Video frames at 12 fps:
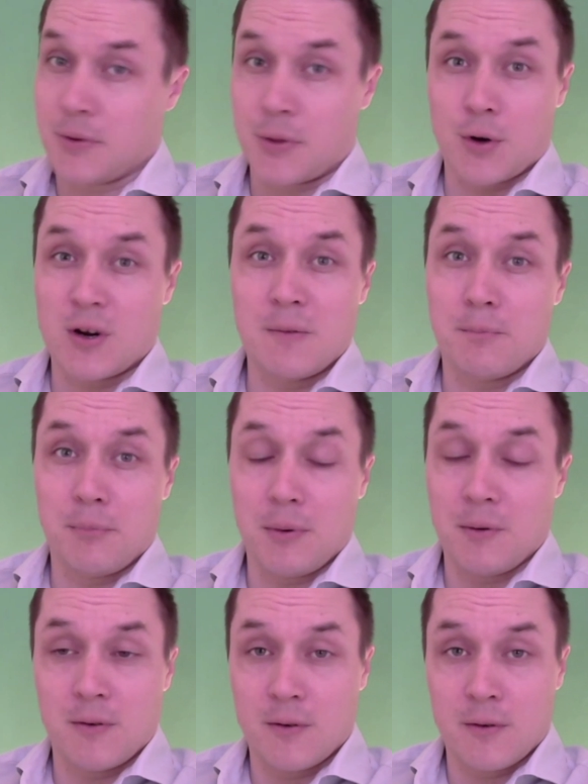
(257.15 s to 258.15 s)
30,
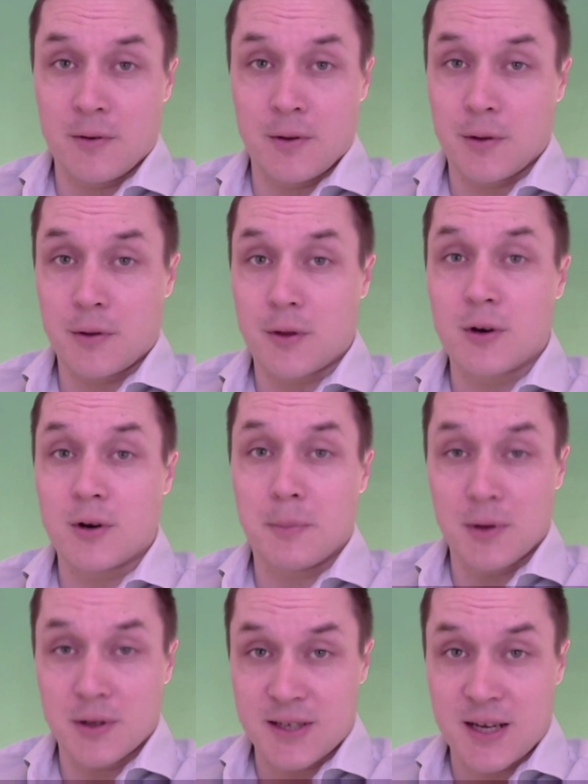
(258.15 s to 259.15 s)
uh, 30
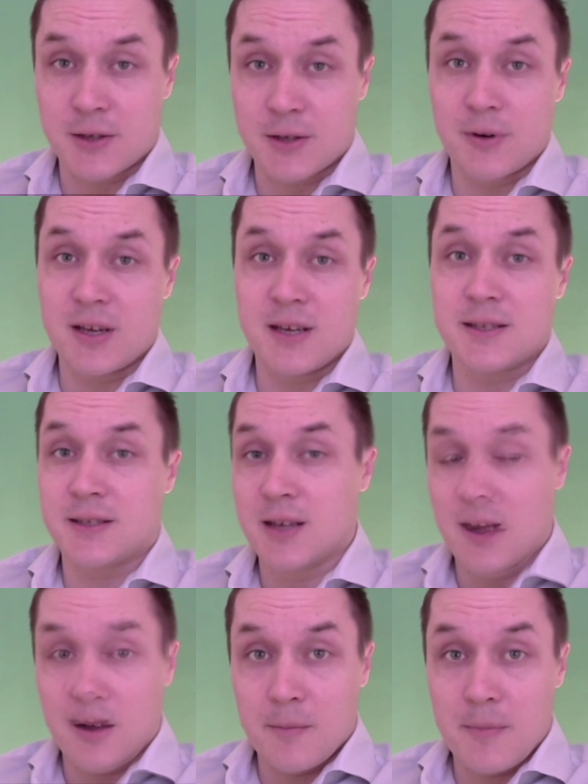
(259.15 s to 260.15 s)
plus countries
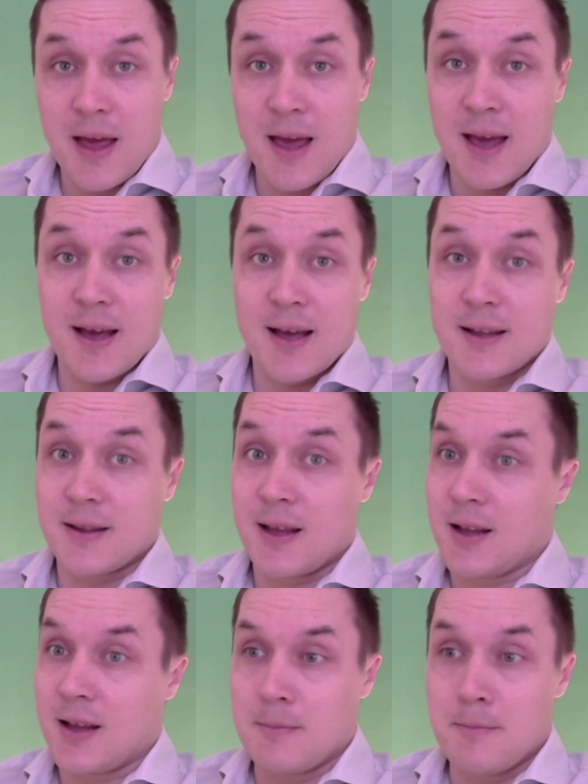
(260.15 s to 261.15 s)
and,
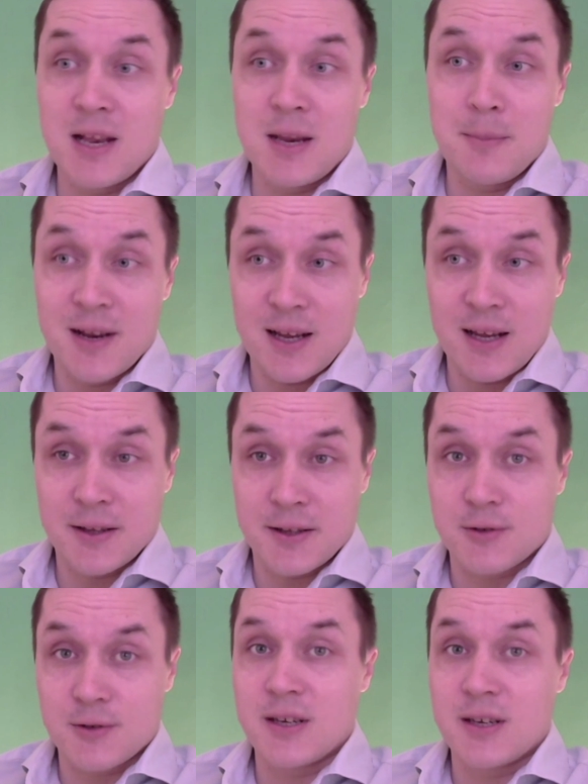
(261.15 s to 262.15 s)
and many, many
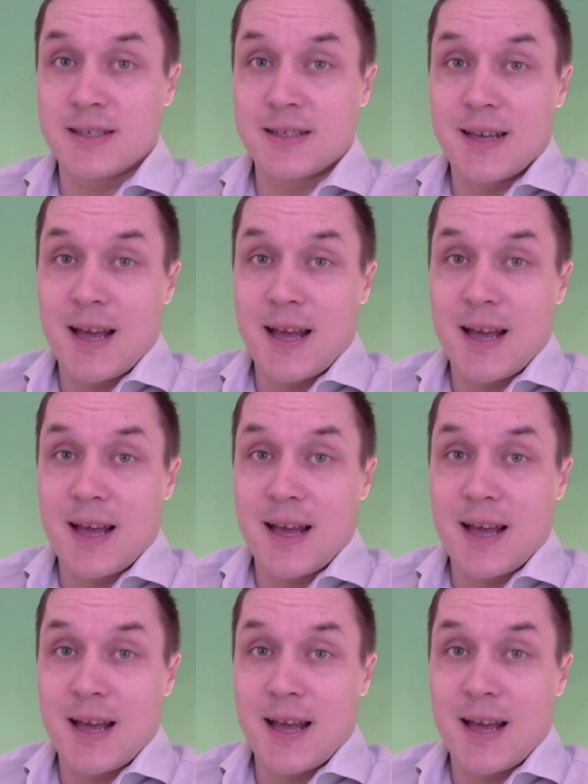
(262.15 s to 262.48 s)
industries.